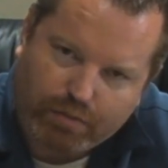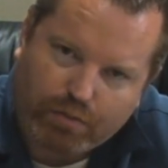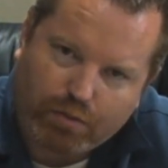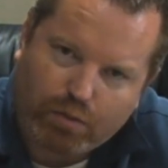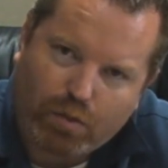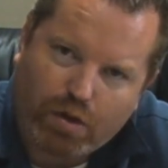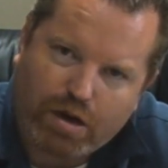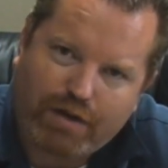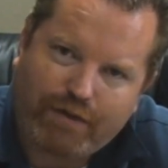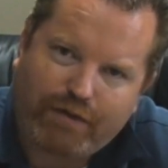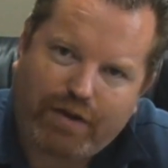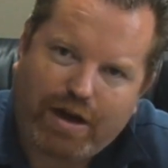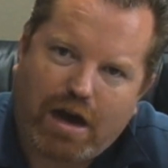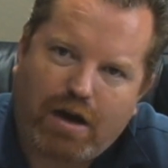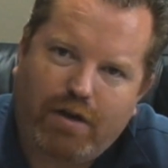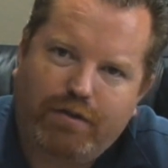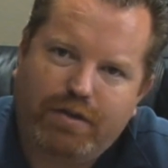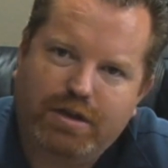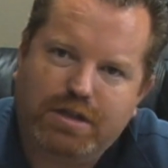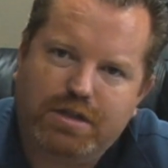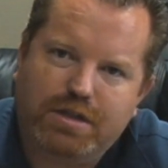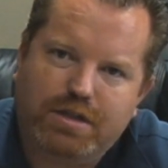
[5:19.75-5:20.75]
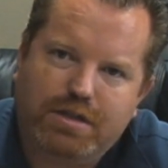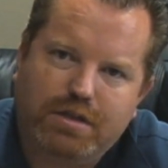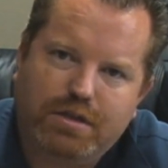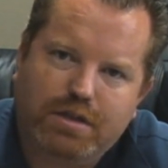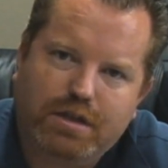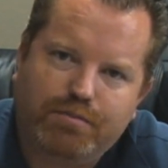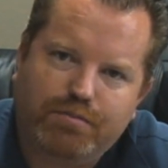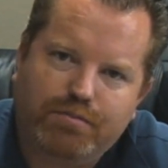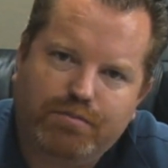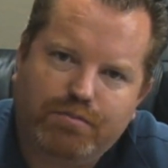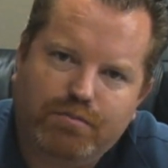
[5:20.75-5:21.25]
When a valve is
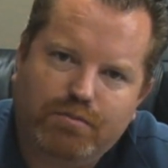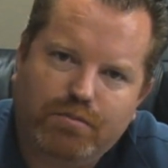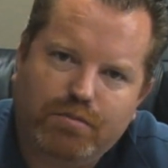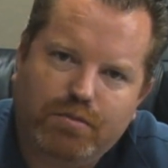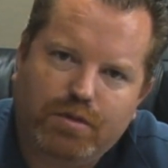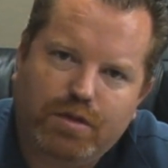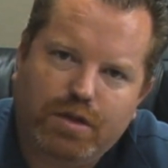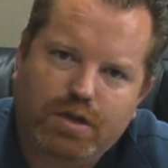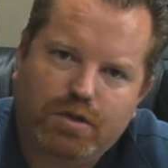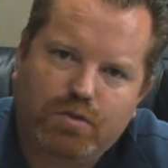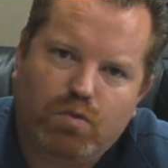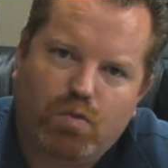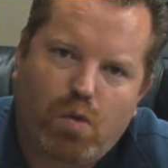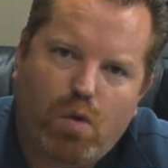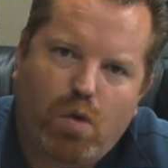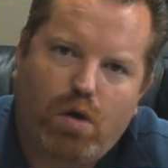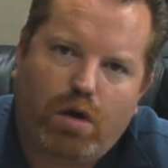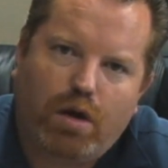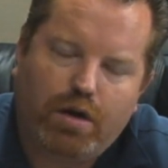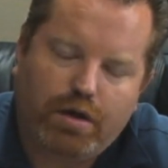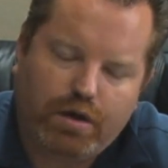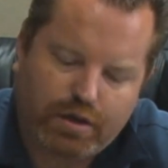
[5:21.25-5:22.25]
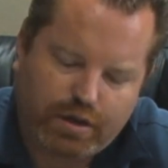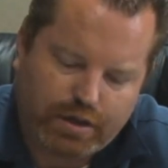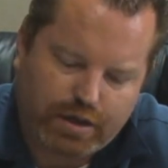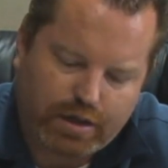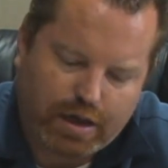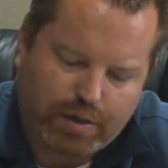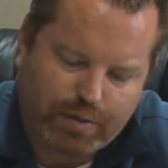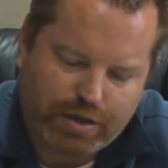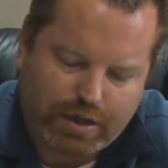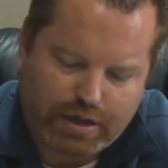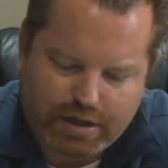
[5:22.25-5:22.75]
worn,
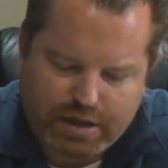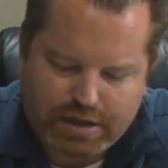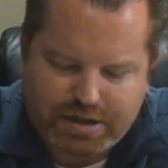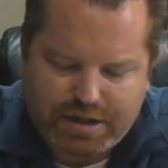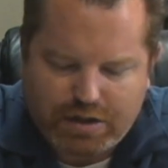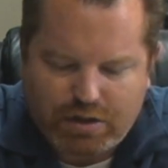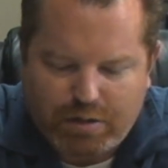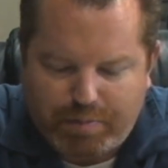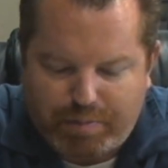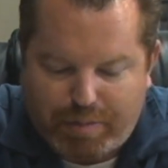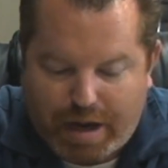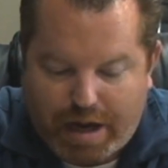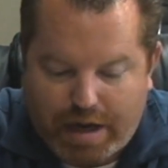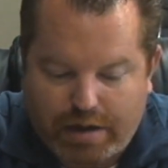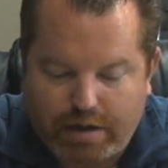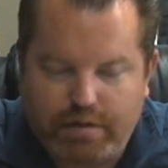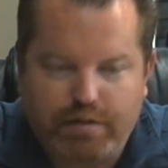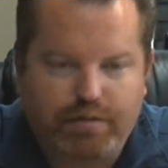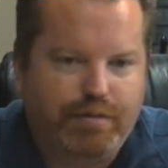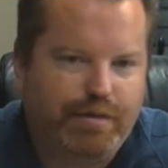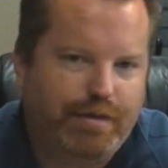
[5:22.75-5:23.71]
I mean, it's either bent,